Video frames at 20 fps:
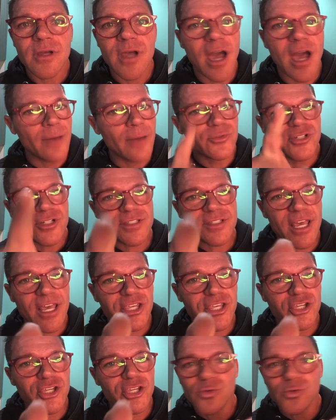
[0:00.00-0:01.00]
I'm just like
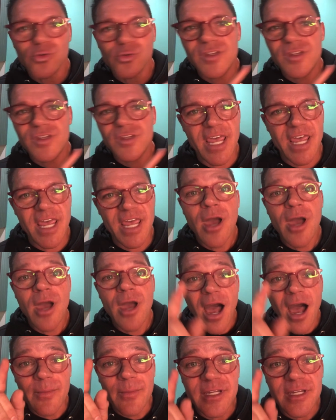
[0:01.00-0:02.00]
you. We're the same.
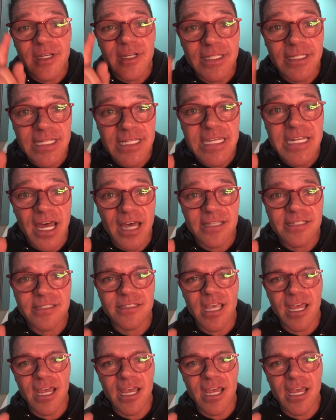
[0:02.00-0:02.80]
I'm going to lead us,